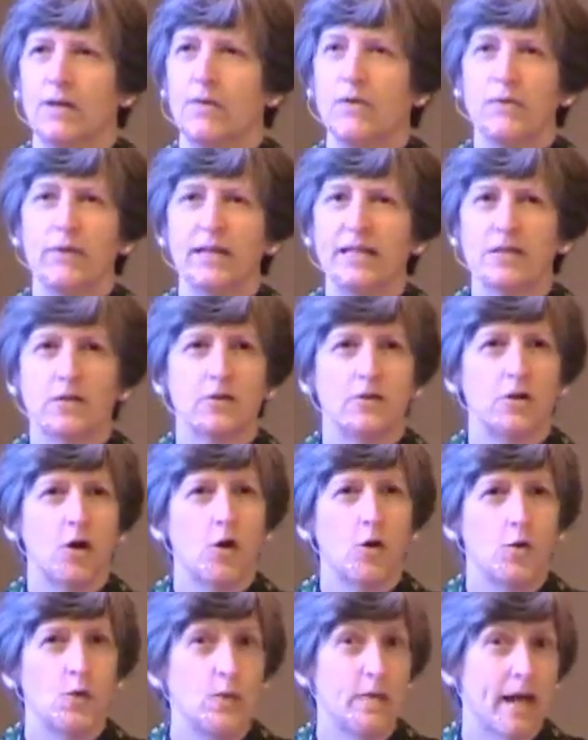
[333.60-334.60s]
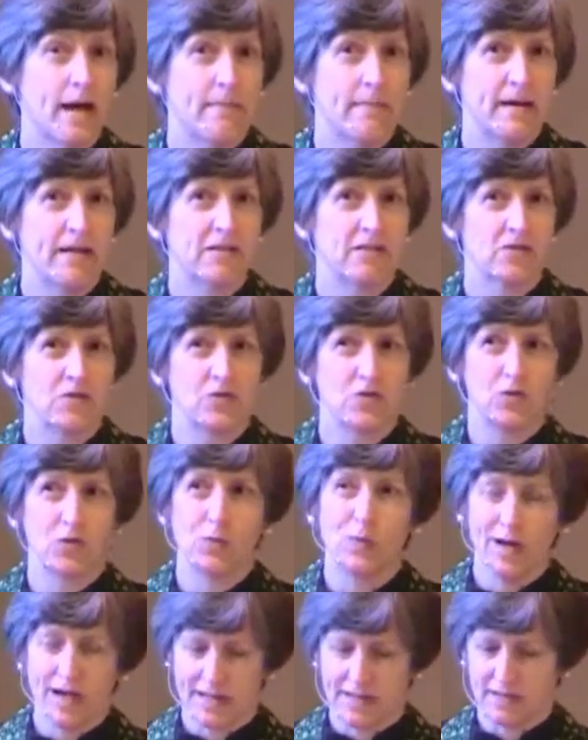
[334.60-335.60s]
We really don't know who that messenger
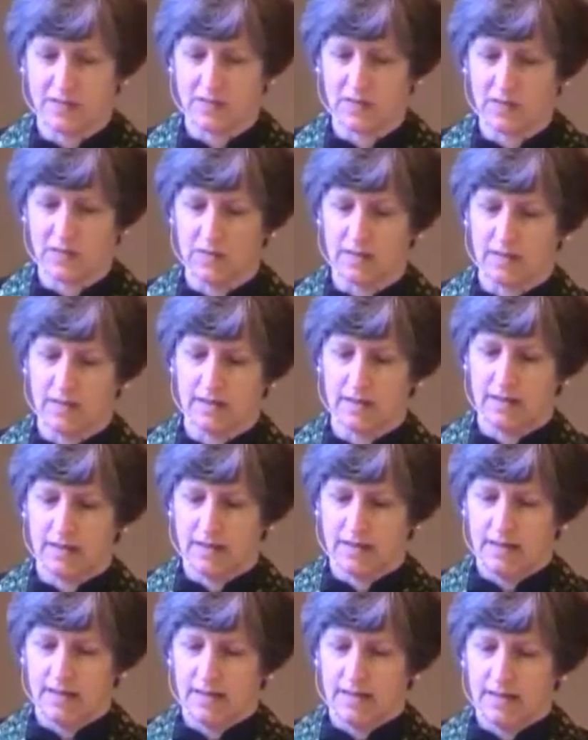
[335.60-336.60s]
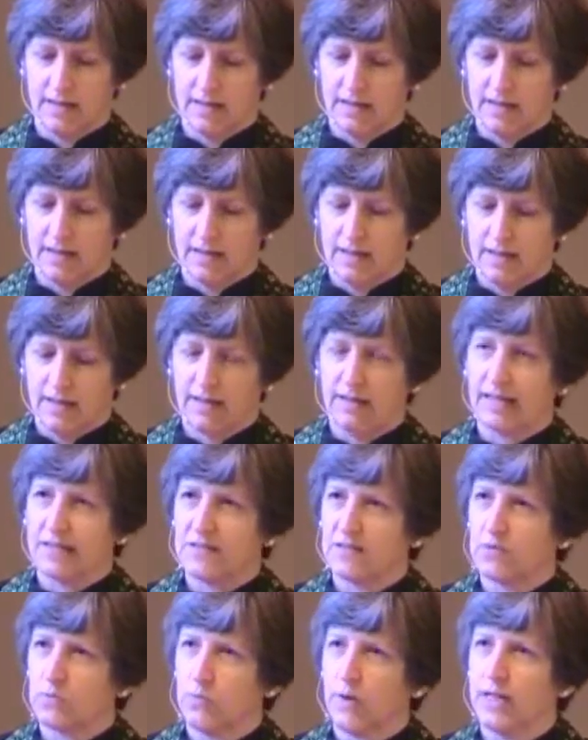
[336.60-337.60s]
was,
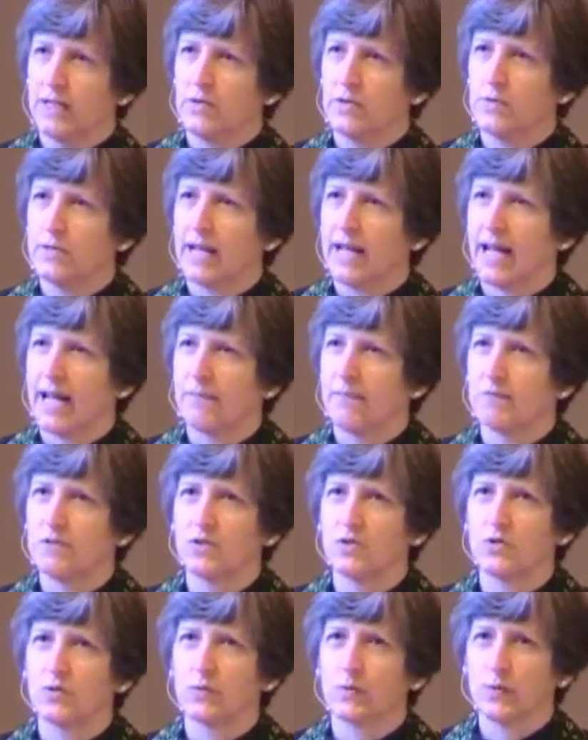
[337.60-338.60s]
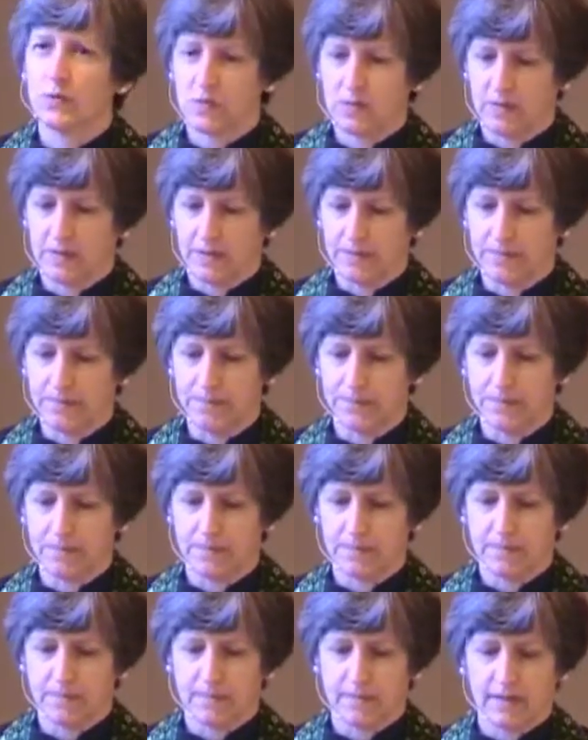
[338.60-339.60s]
this one who came to Jerusalem.
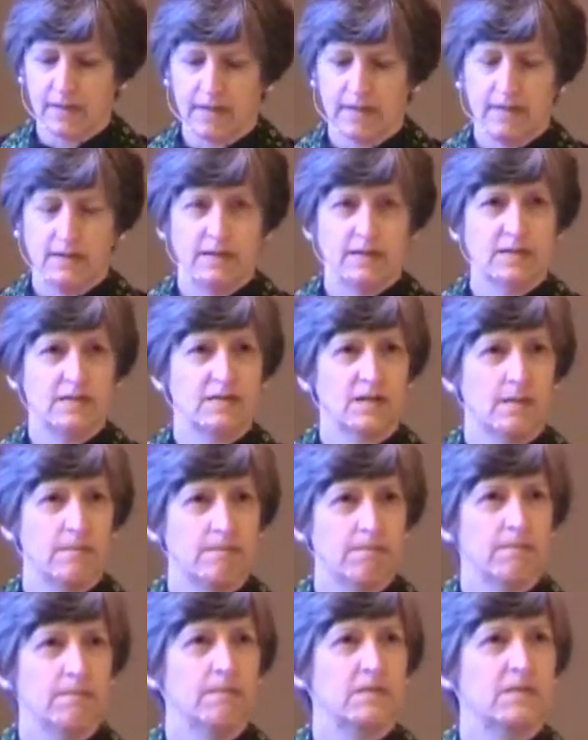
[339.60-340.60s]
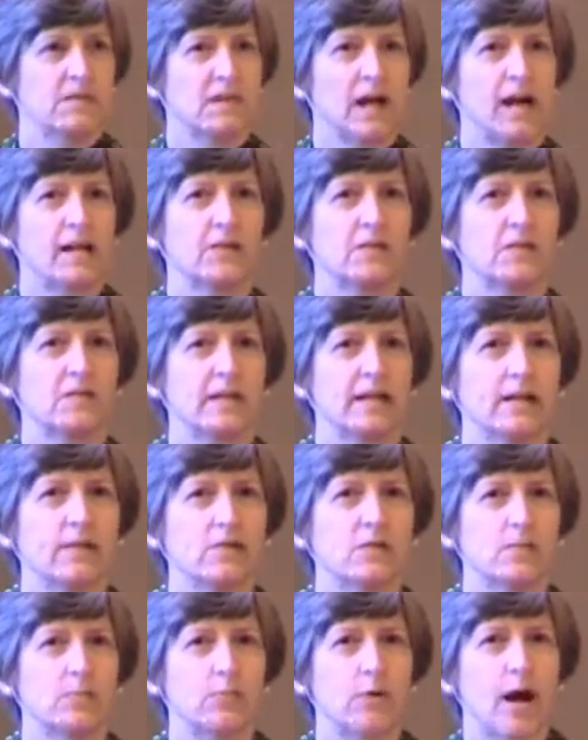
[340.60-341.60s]
Some scholars think it
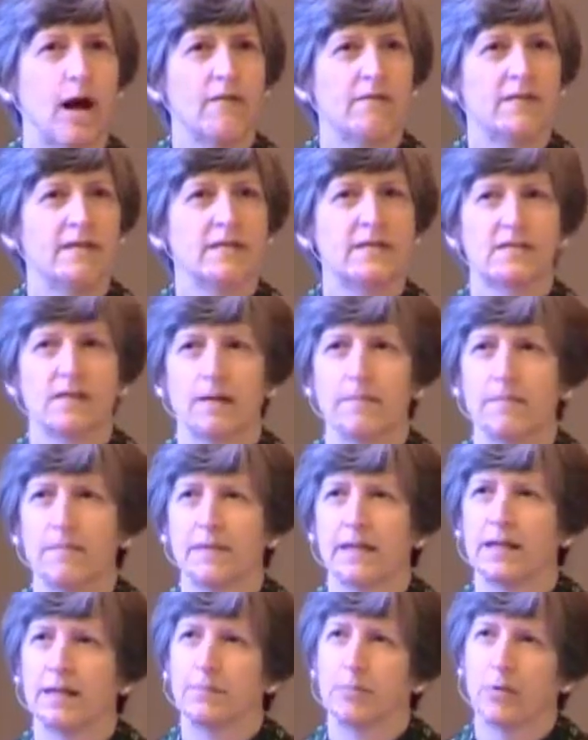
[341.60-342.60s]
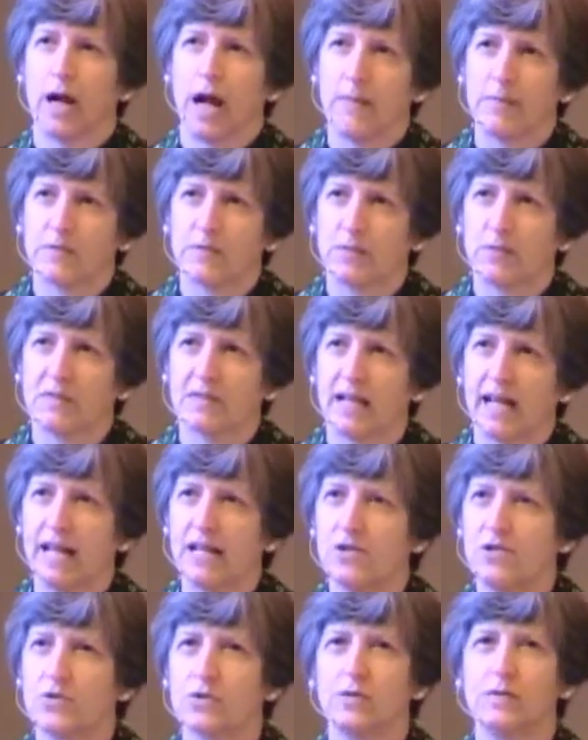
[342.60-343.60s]
was a prophet, some think perhaps it was an
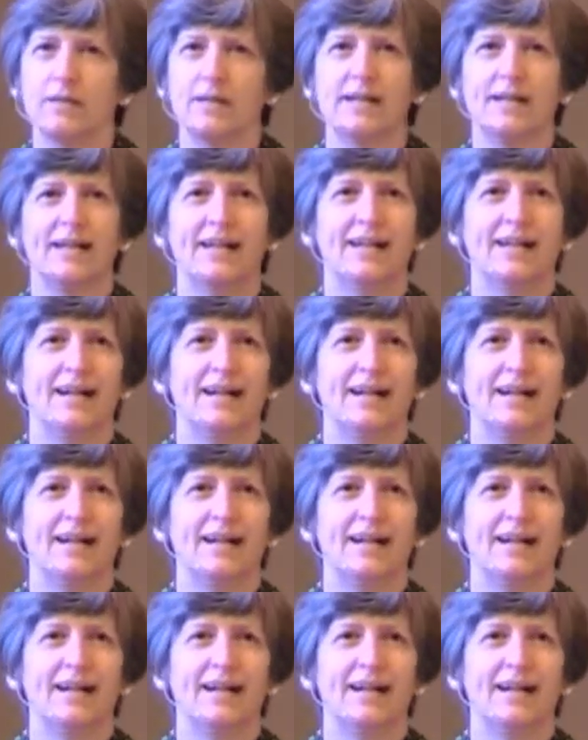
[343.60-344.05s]
angel.